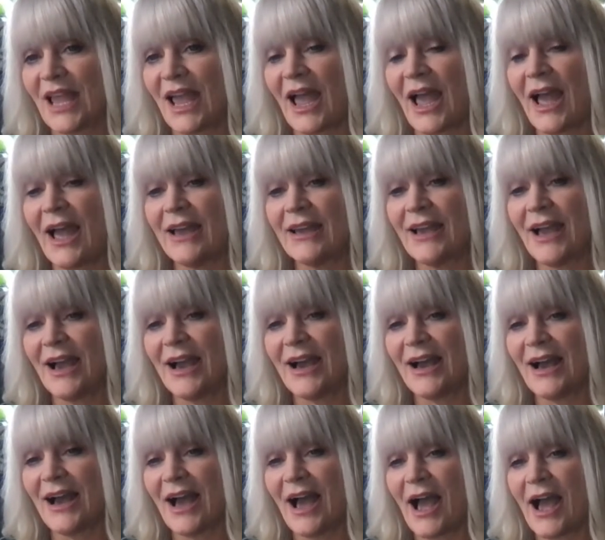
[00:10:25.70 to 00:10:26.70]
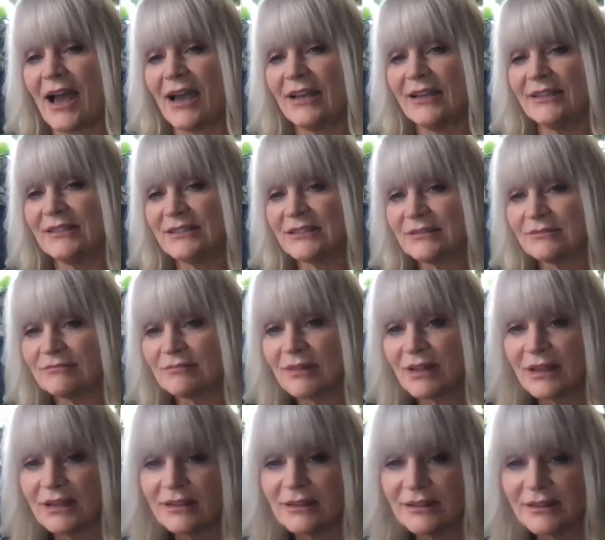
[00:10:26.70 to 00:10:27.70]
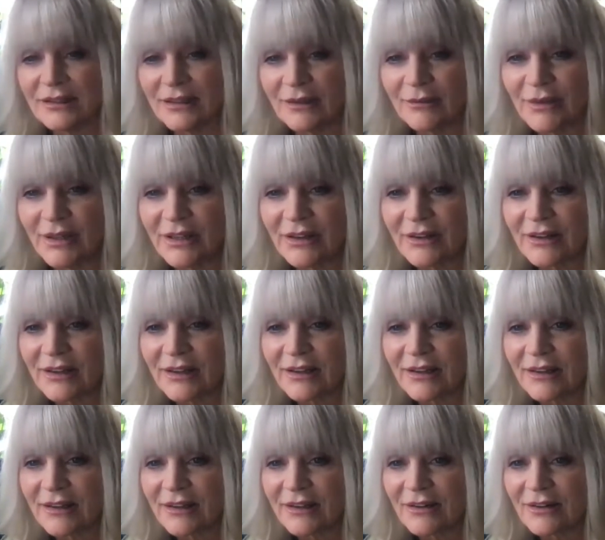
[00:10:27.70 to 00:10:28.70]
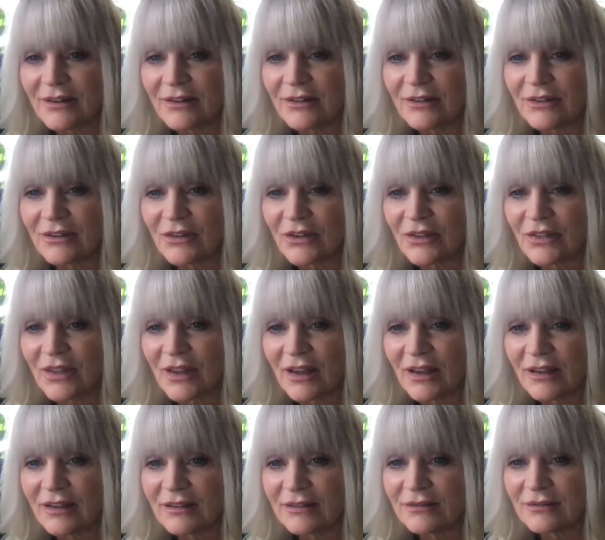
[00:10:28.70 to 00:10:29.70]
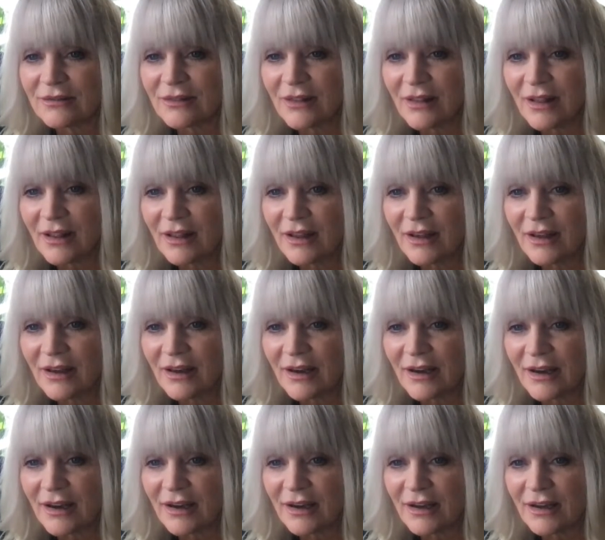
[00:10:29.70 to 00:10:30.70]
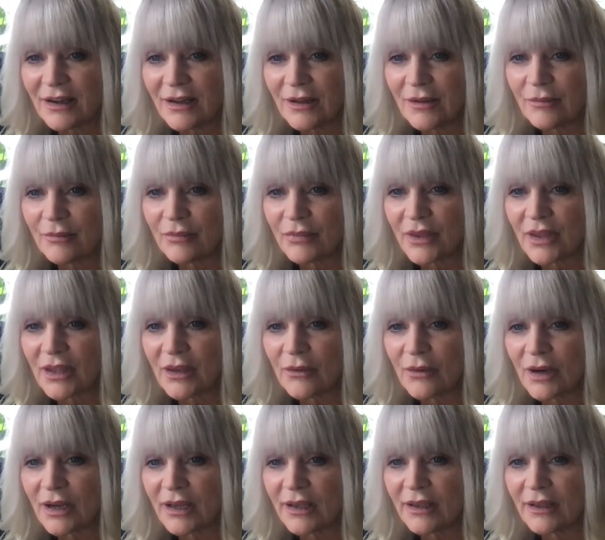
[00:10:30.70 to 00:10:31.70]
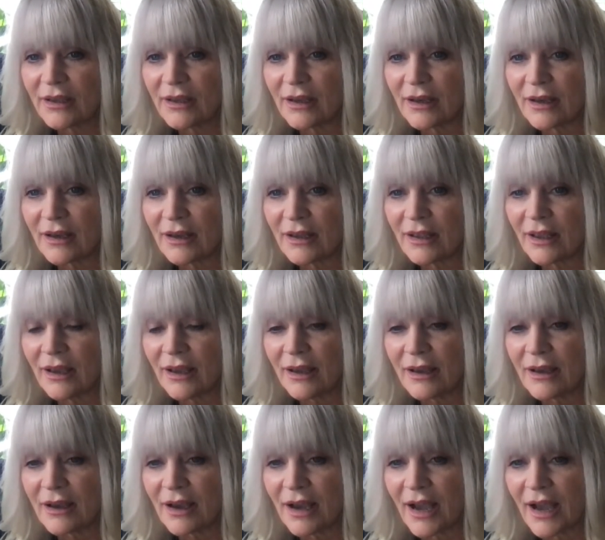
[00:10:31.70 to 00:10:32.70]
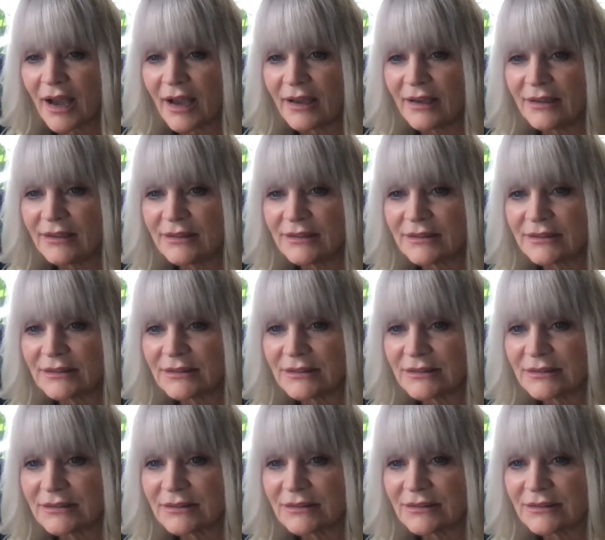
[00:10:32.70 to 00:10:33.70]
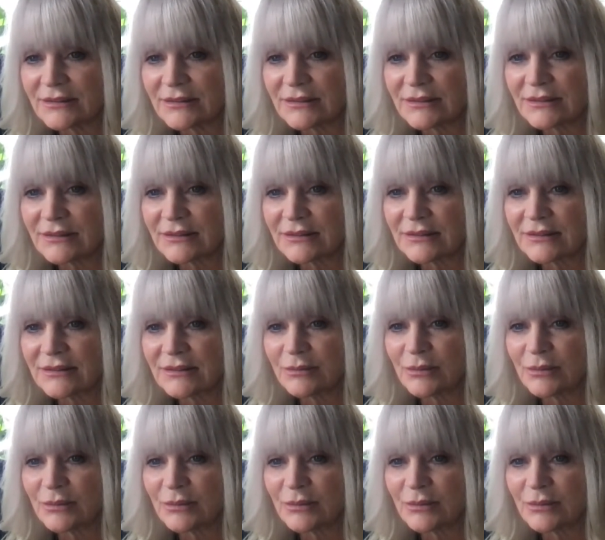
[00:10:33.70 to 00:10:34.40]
uh, eyes. Uh, let me look at a little closer at that. Um, yeah, yeah eyes.